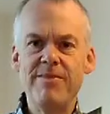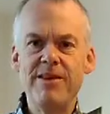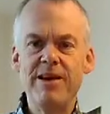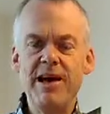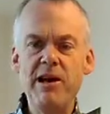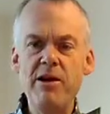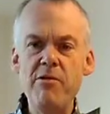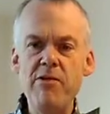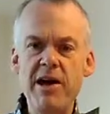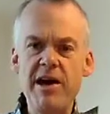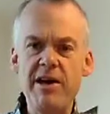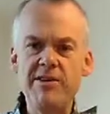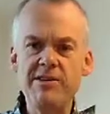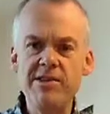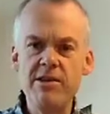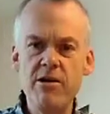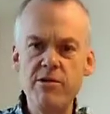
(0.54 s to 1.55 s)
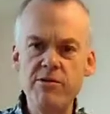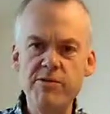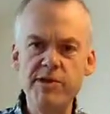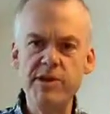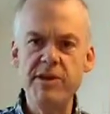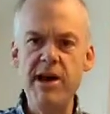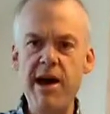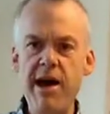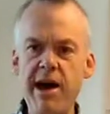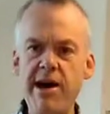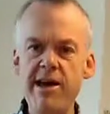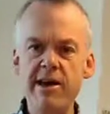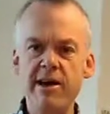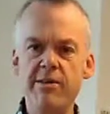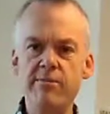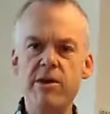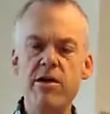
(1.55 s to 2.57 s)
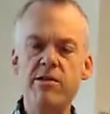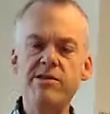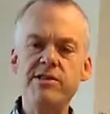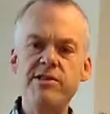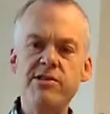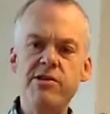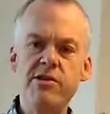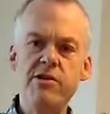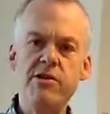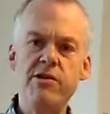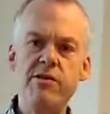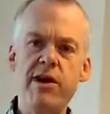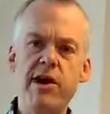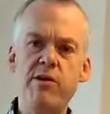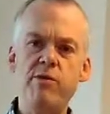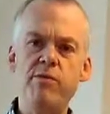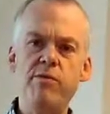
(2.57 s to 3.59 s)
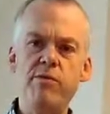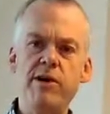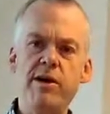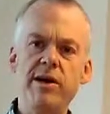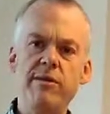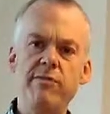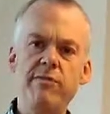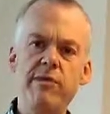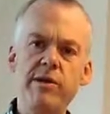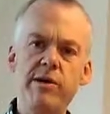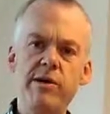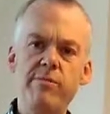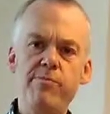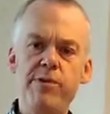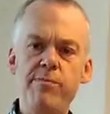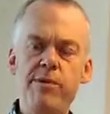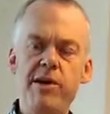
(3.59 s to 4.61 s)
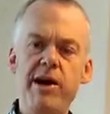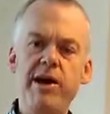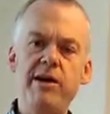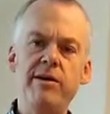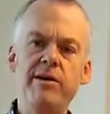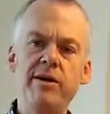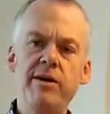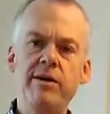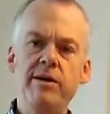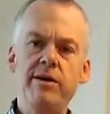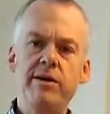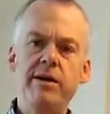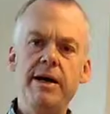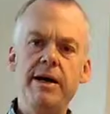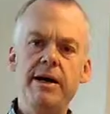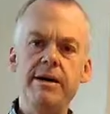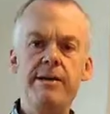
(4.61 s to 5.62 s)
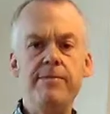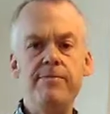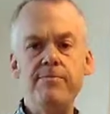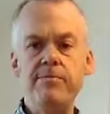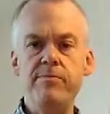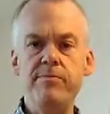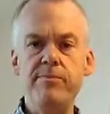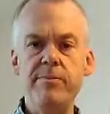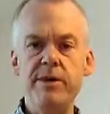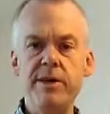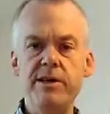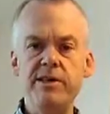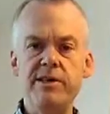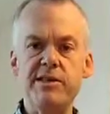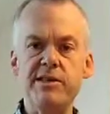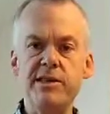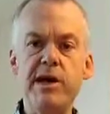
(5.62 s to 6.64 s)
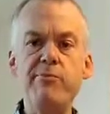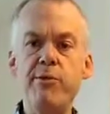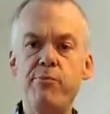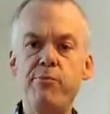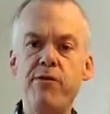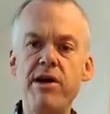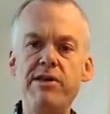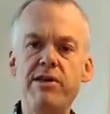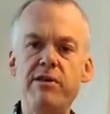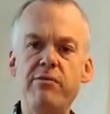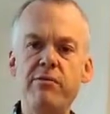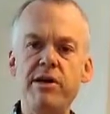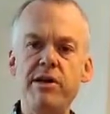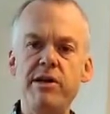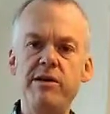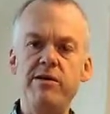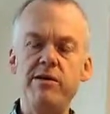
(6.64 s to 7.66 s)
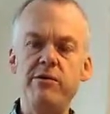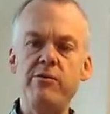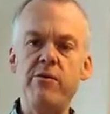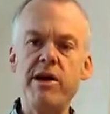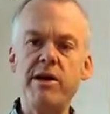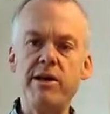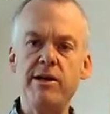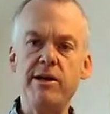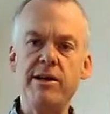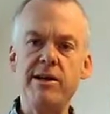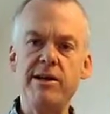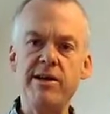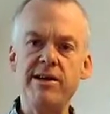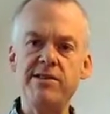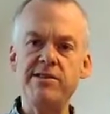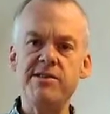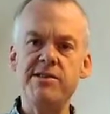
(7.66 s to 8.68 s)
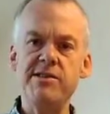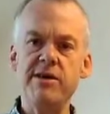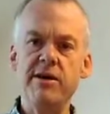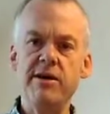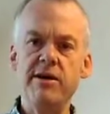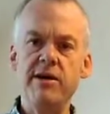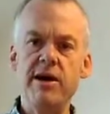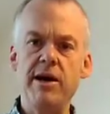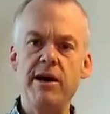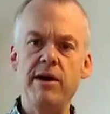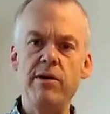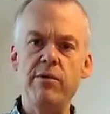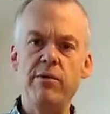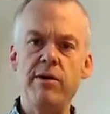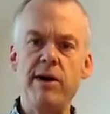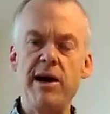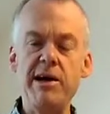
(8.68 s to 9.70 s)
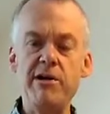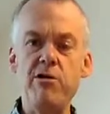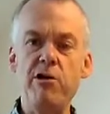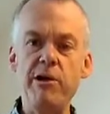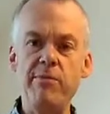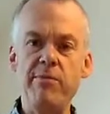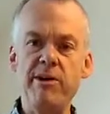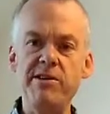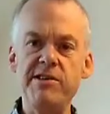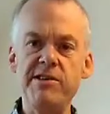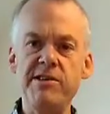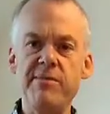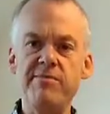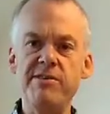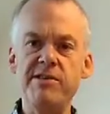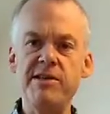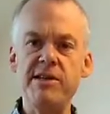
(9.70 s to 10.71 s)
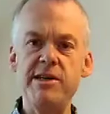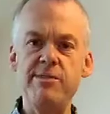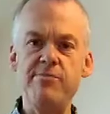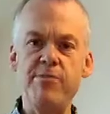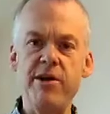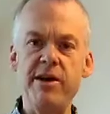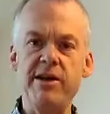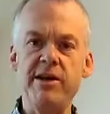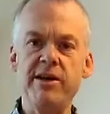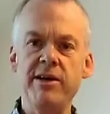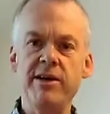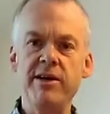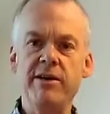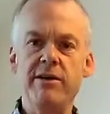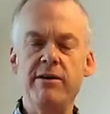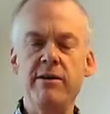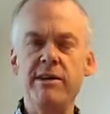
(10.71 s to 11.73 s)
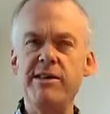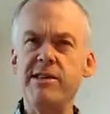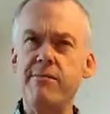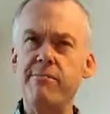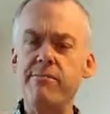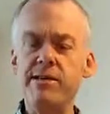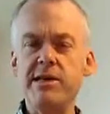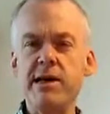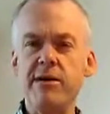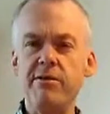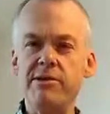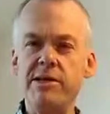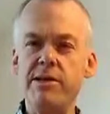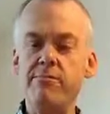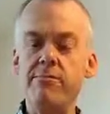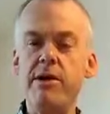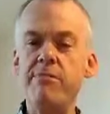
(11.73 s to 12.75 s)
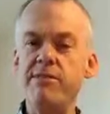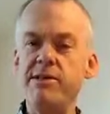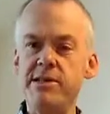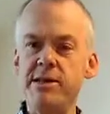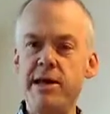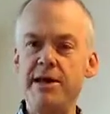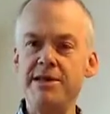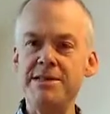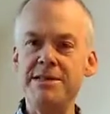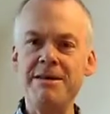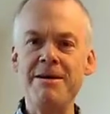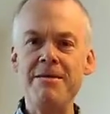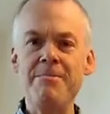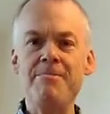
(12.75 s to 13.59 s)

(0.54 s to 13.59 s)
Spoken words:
Hello there. So today I'm going to show you how we prepare a type of bread that we do regularly. I call it my 7-seed bread, unless I've miscounted it, maybe 6.